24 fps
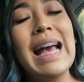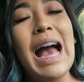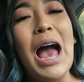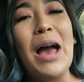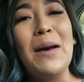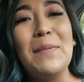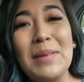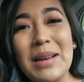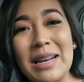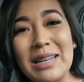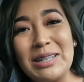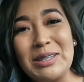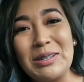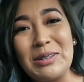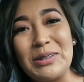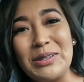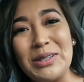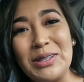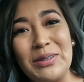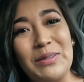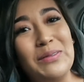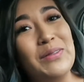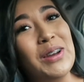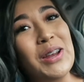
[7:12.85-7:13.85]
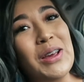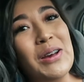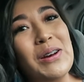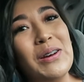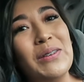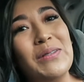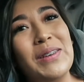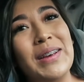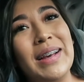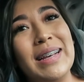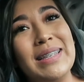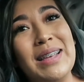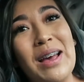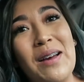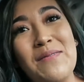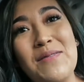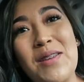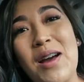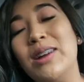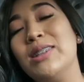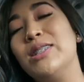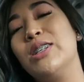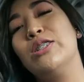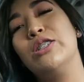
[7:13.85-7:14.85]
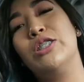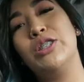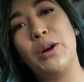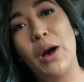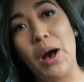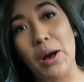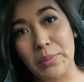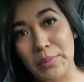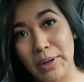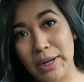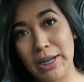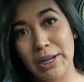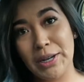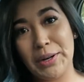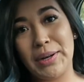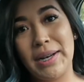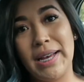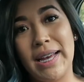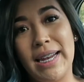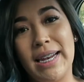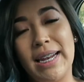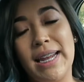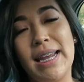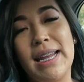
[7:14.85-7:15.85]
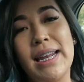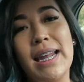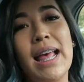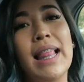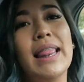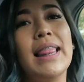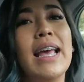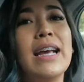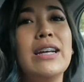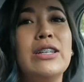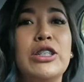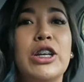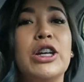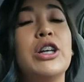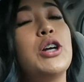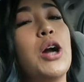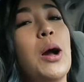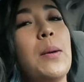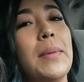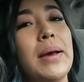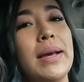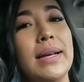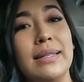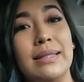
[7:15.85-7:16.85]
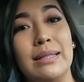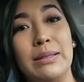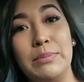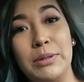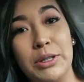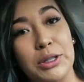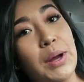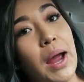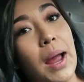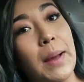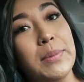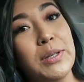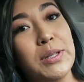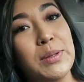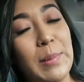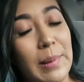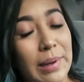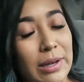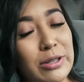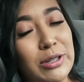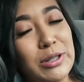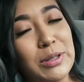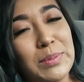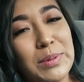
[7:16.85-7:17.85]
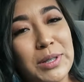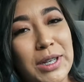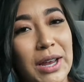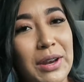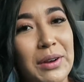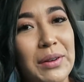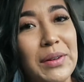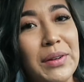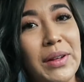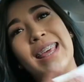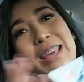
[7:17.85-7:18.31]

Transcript: I hope you guys enjoyed this video. If you guys have not done so already, go ahead and like, share, comment, and subscribe to my YouTube channel.